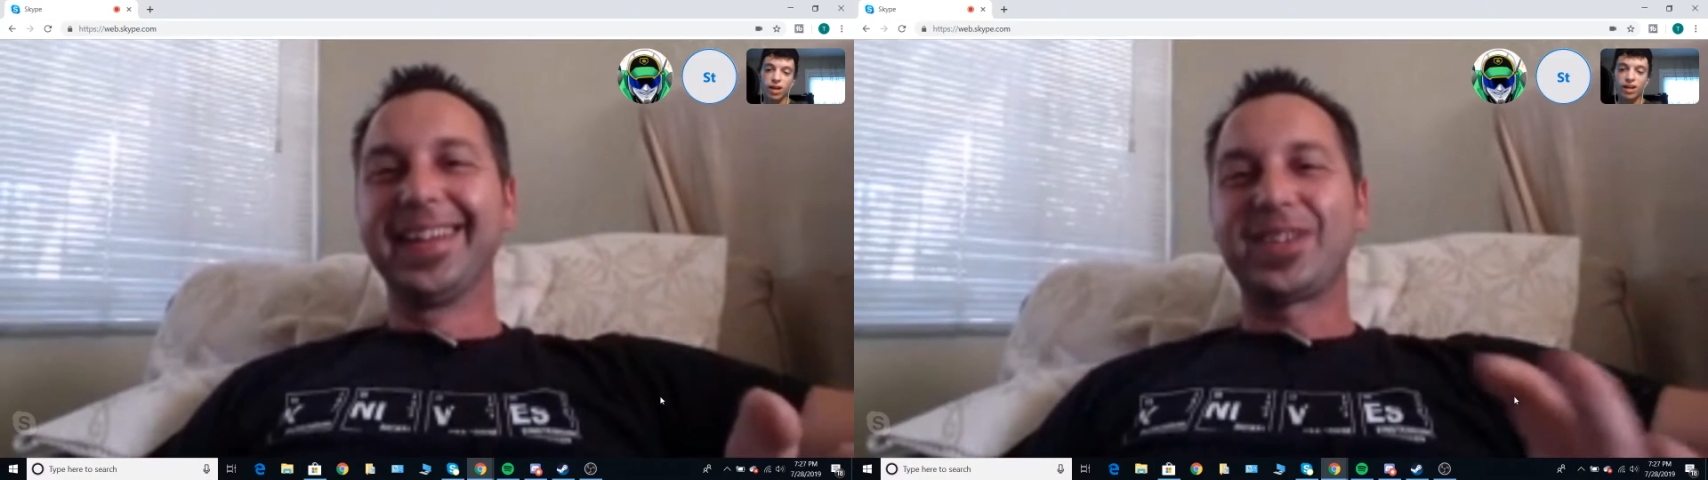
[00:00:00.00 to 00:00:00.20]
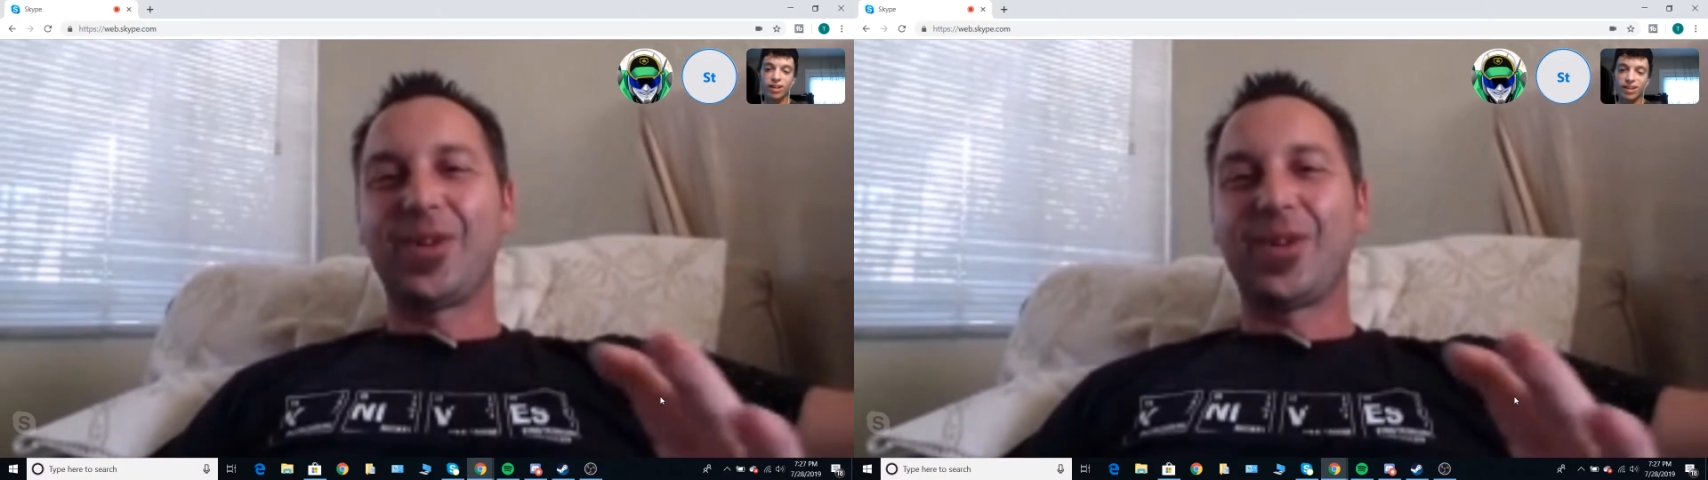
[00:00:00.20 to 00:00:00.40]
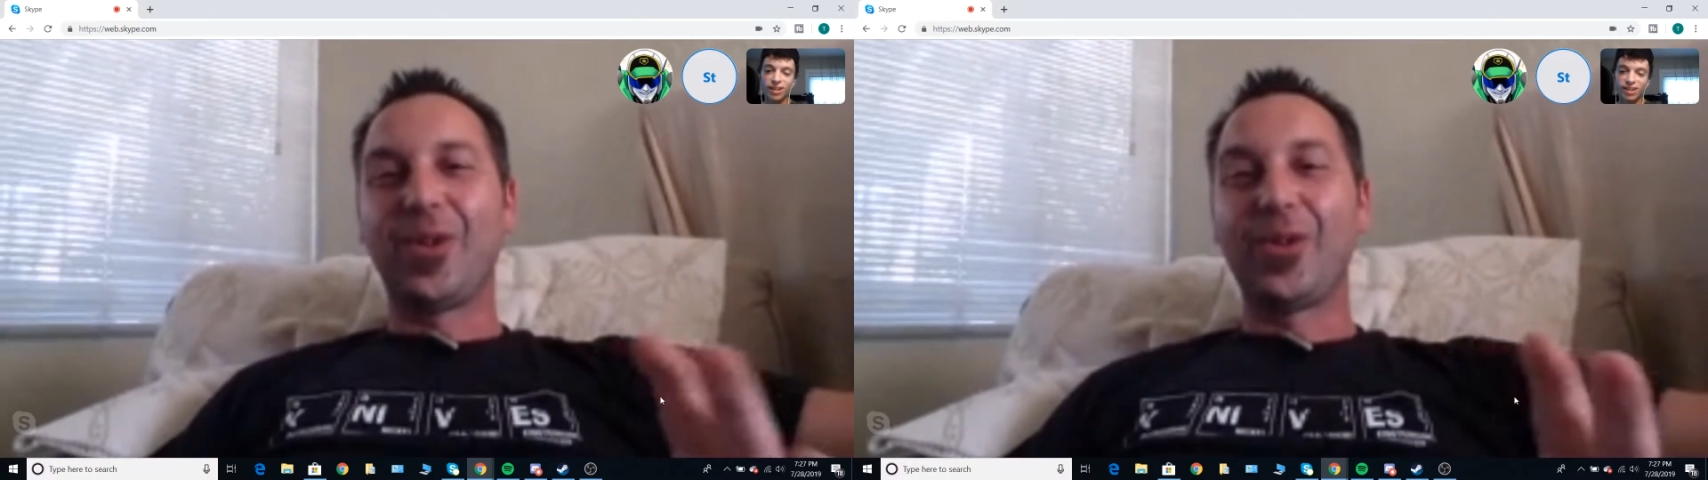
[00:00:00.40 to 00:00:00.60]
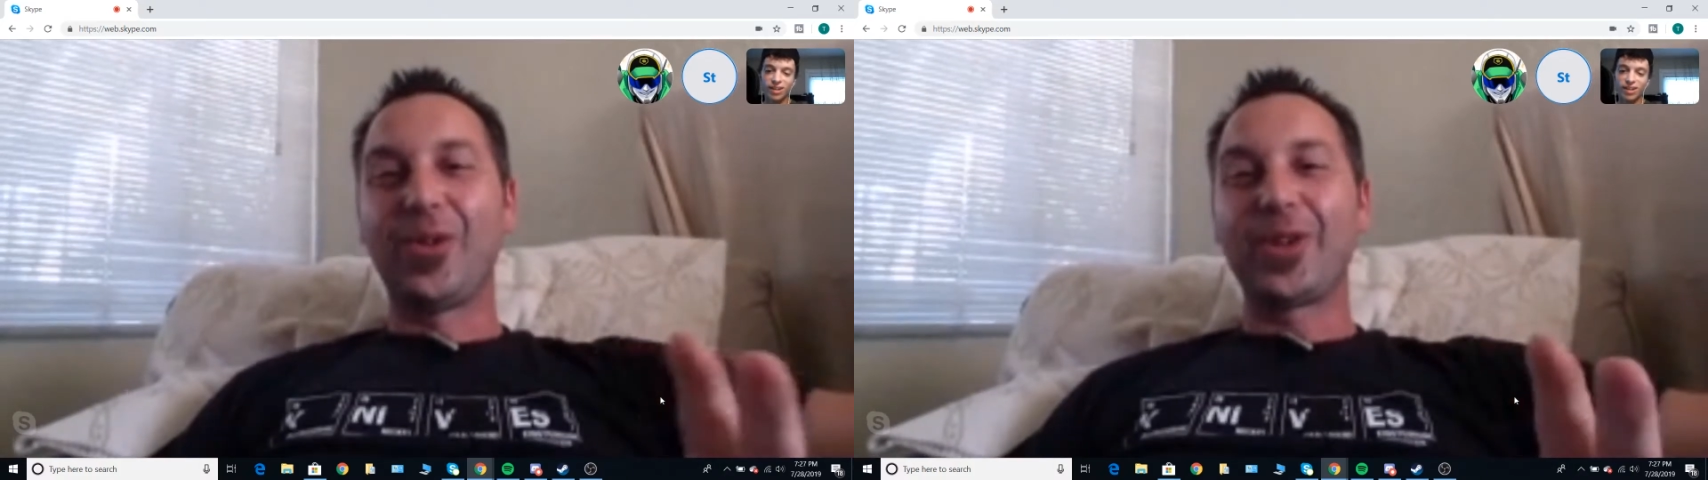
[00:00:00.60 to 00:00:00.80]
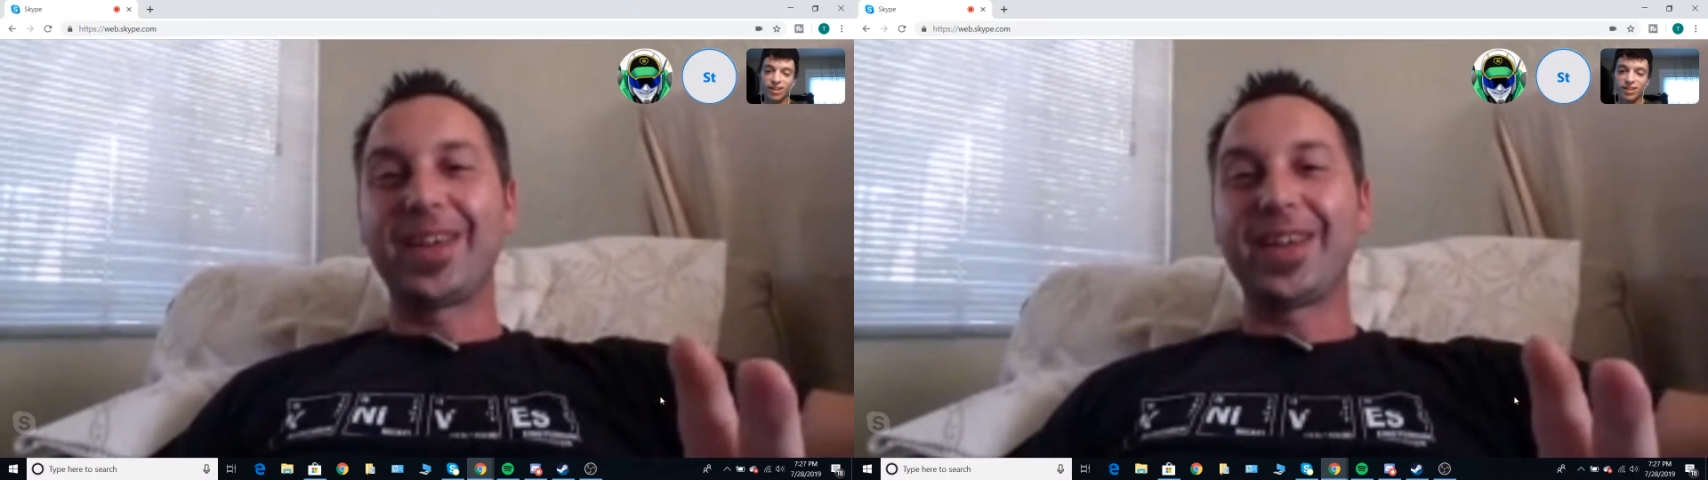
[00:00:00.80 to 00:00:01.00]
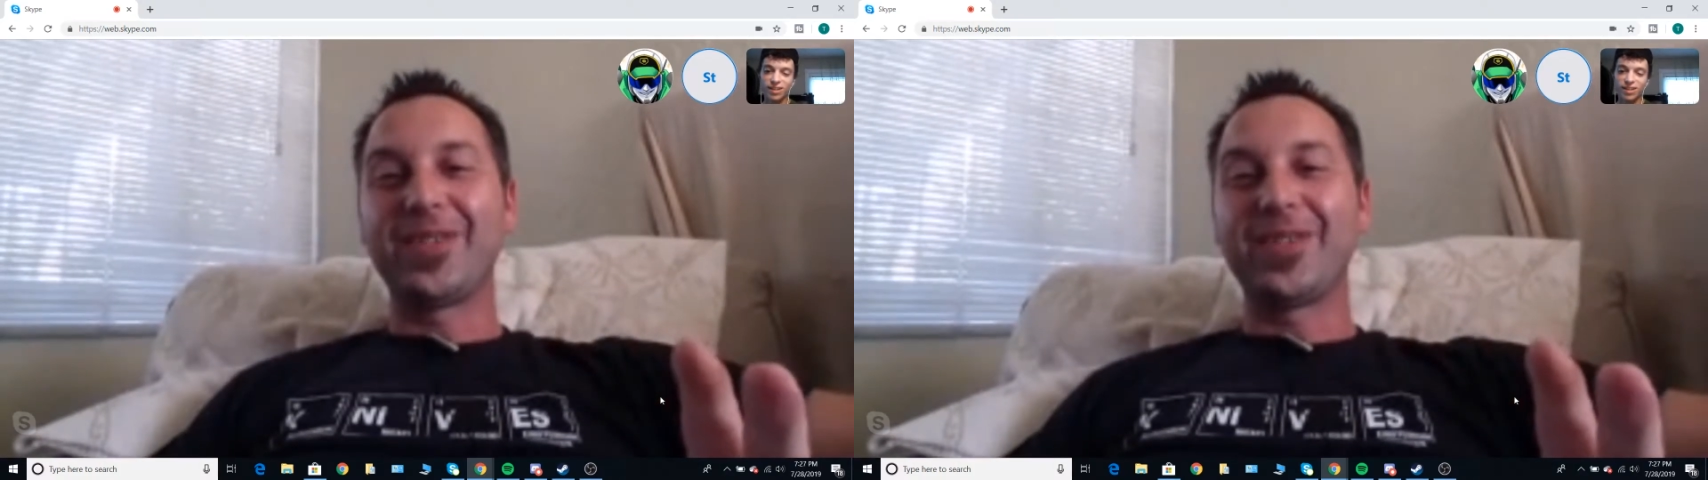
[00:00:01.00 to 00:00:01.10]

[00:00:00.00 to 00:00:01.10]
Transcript: like the whole freaking